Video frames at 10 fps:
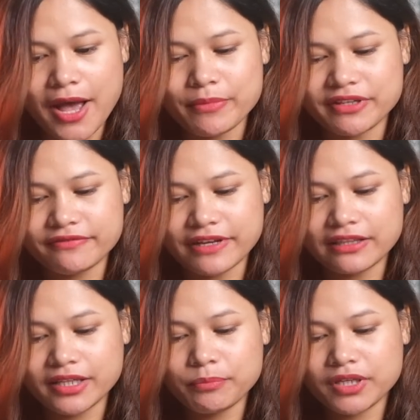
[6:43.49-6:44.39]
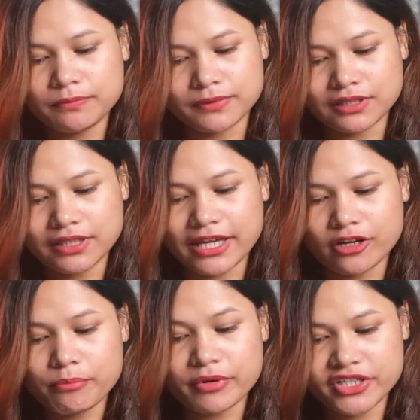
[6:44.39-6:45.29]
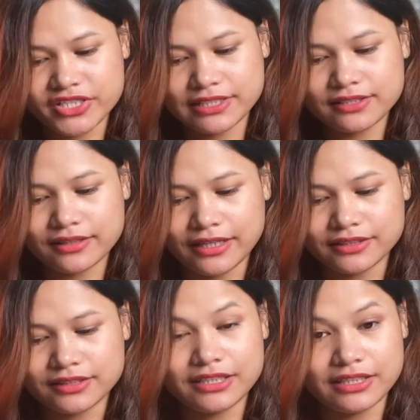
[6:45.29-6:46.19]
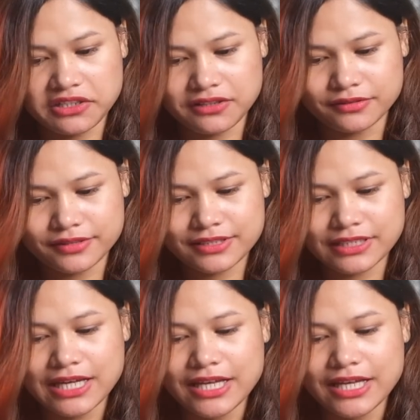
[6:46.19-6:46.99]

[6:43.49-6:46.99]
but valley people cannot purchase land in the hills.